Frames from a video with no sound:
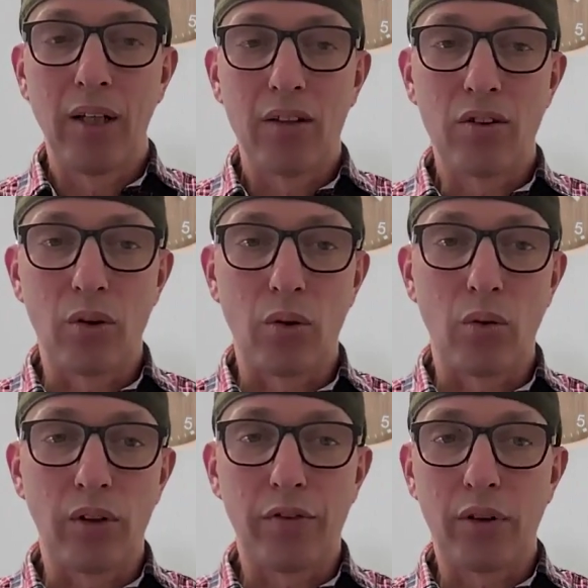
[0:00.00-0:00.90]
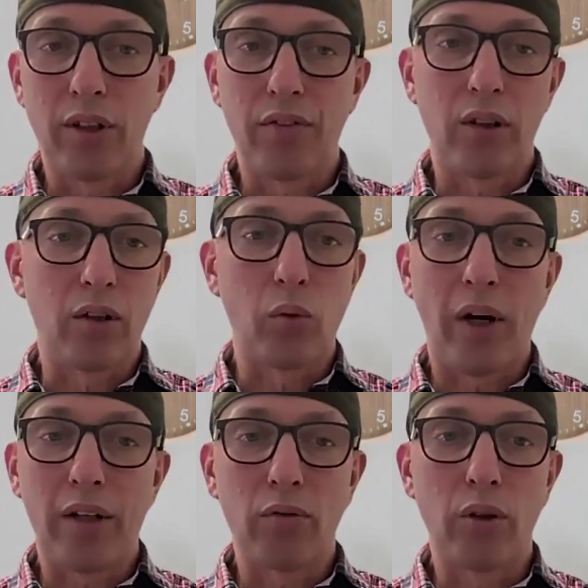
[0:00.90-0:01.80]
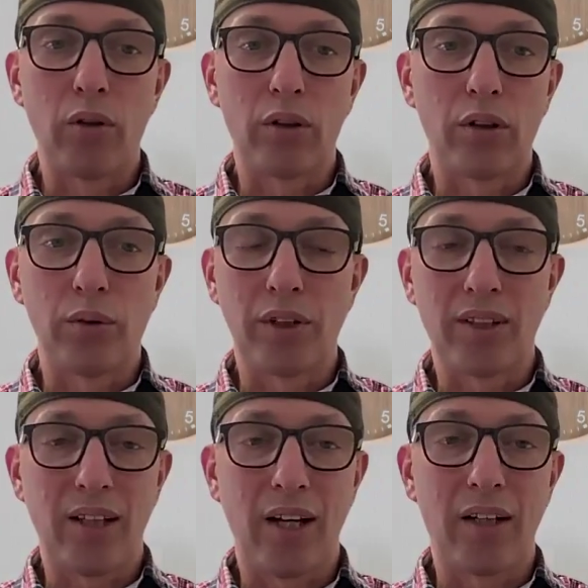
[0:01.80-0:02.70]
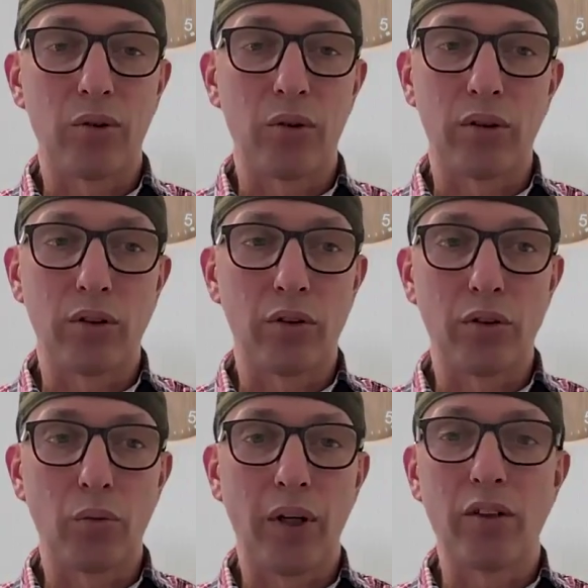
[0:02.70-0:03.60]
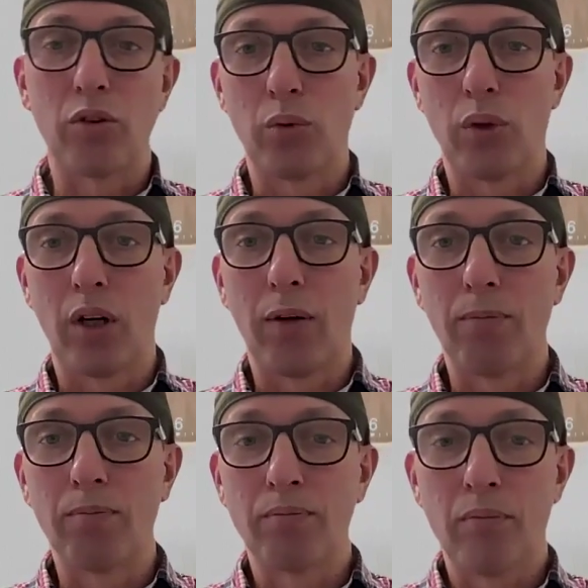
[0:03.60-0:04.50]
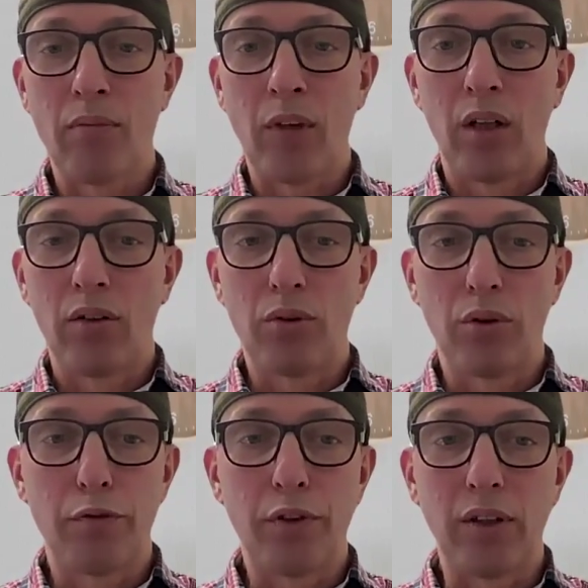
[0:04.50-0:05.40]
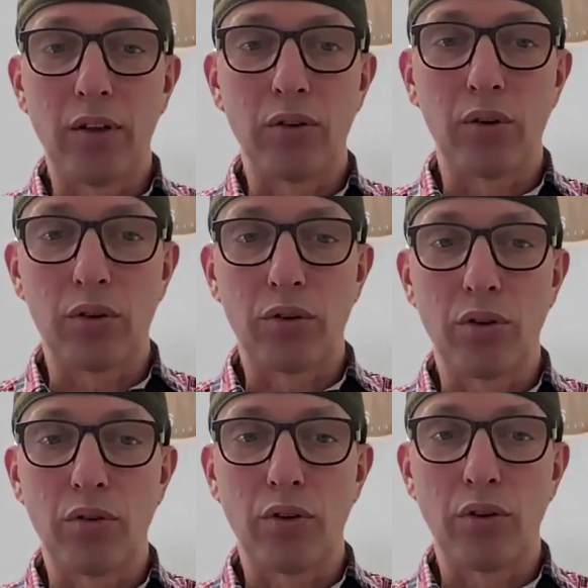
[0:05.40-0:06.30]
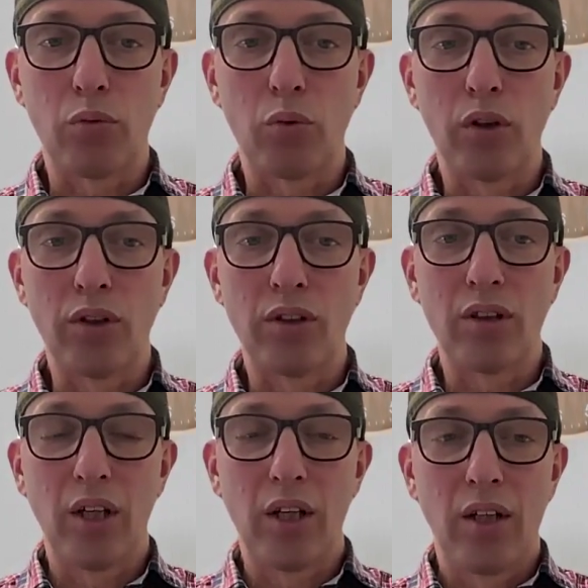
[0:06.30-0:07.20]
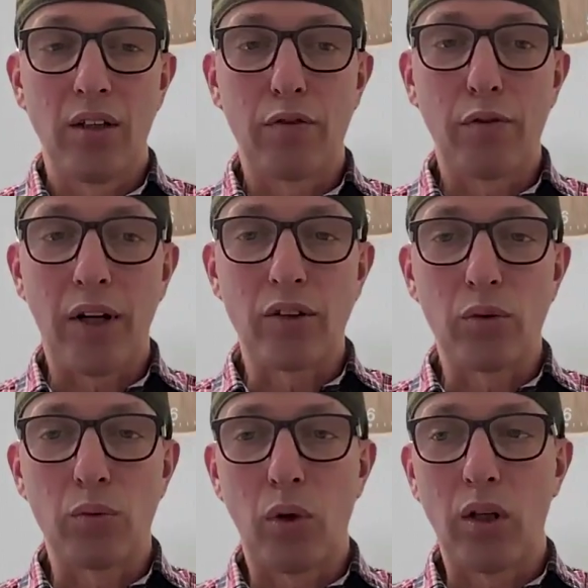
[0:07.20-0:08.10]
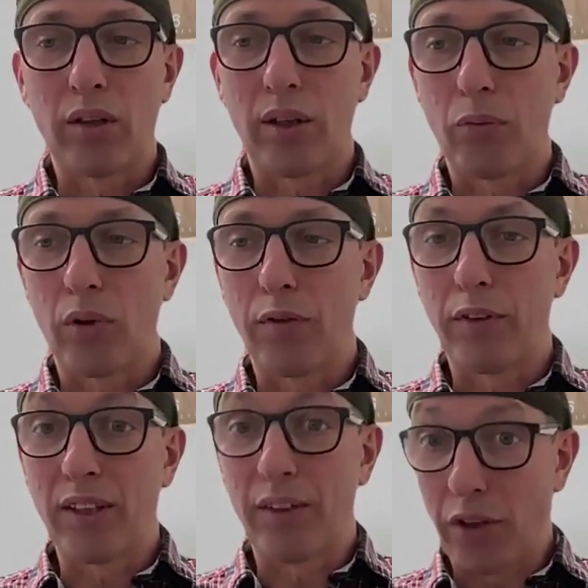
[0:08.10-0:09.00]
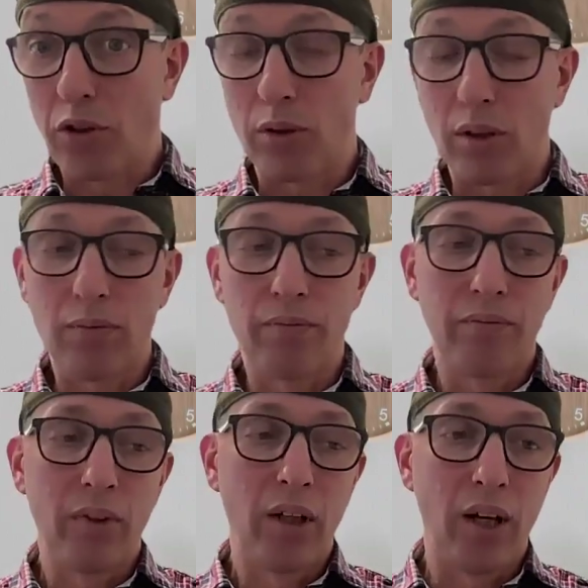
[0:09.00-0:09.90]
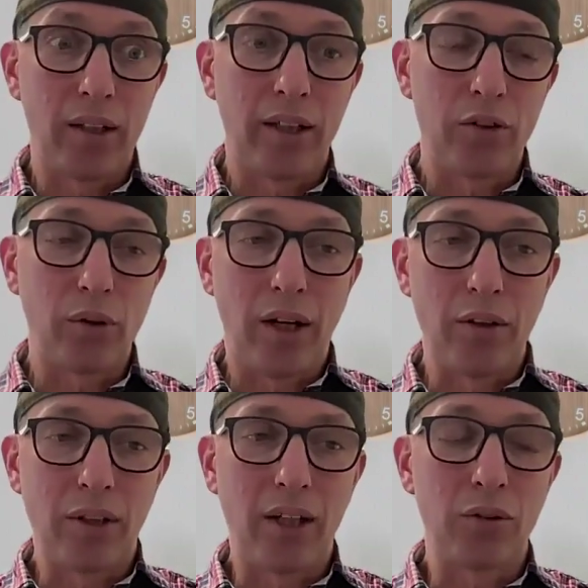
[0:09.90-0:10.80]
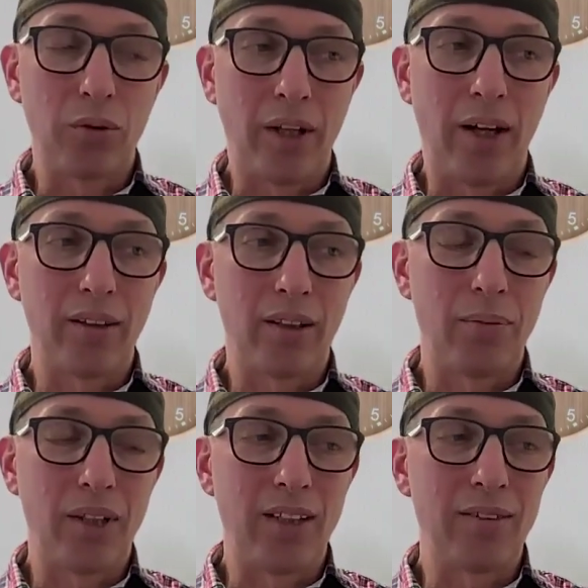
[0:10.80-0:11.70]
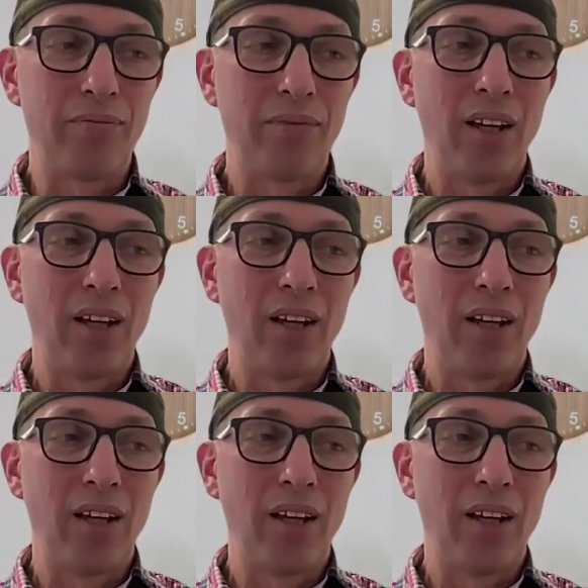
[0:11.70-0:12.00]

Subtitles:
So if you live on a quiet road, a cul-de-sac, or on your way to a field or to the woods, you're fine to walk them off lead eventually. I'll get to how you get to that in a minute.